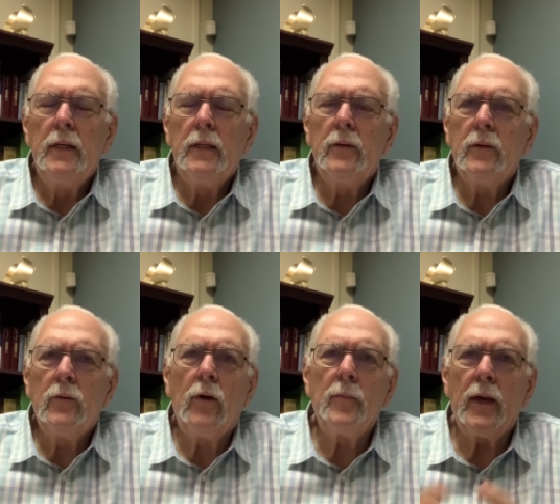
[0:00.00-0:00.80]
You
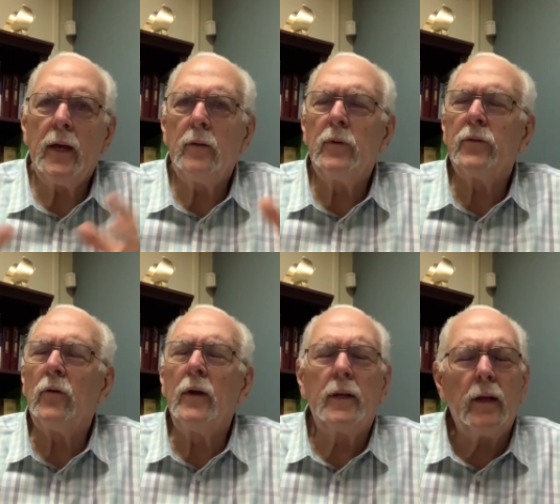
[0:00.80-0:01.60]
anoint my head with
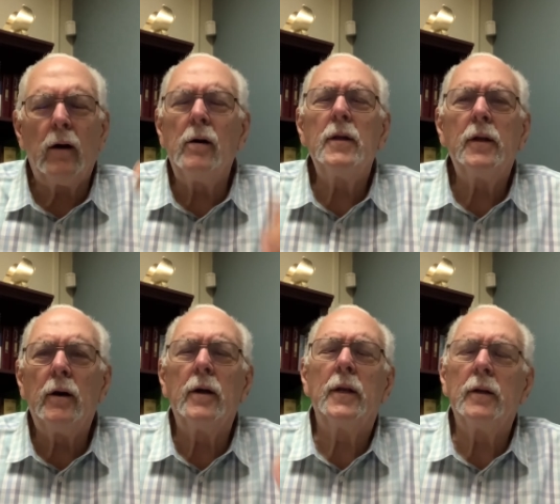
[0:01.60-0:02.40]
oil, and on and
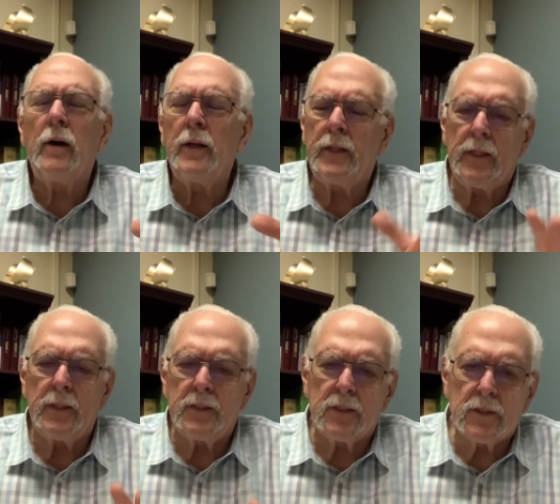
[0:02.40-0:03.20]
on and on. And
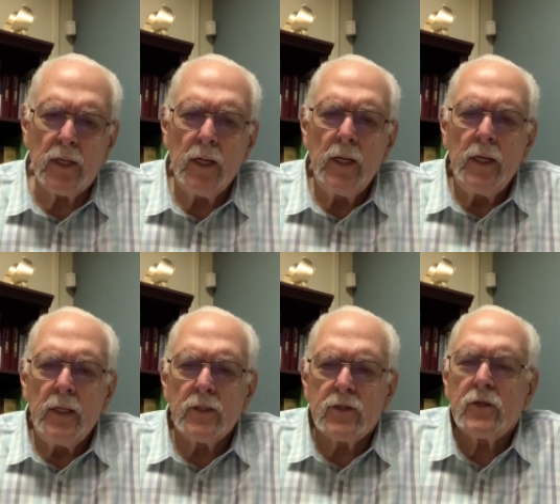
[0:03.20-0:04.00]
it's just
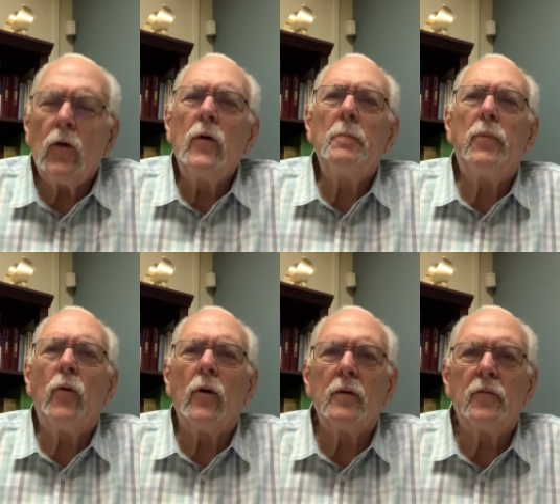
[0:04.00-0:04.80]
so
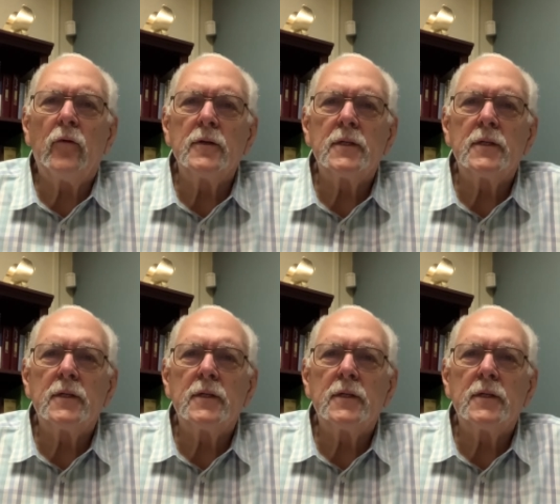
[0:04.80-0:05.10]
important for us